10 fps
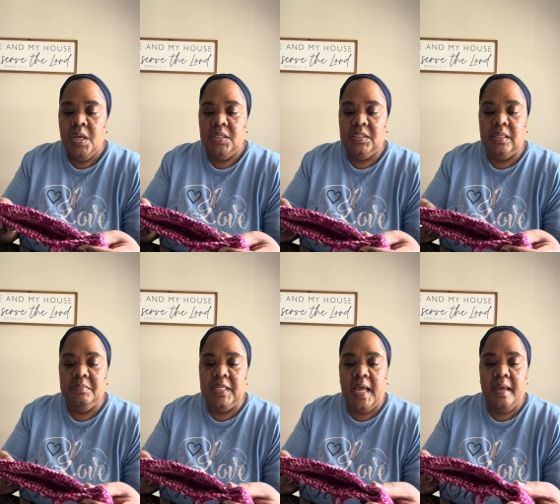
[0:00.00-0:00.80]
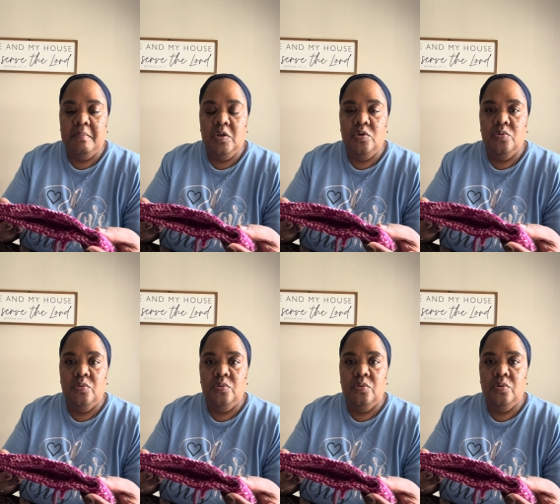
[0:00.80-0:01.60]
sometimes
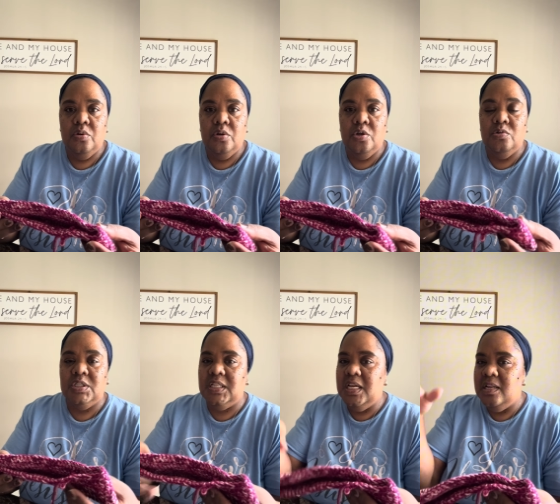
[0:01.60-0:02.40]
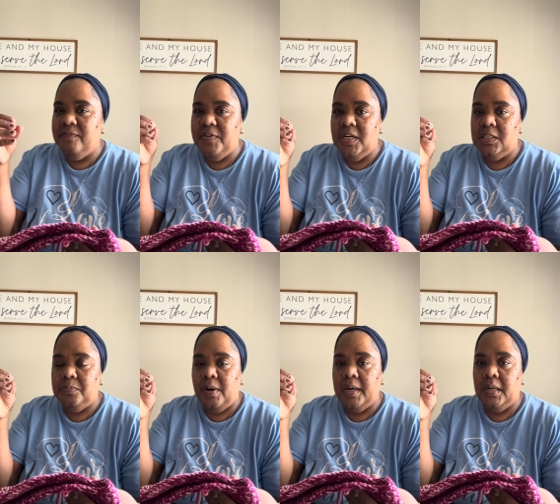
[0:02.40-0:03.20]
you see the finished
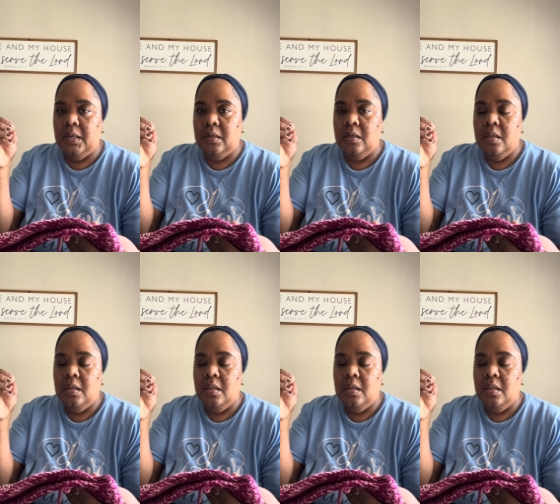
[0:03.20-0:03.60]
product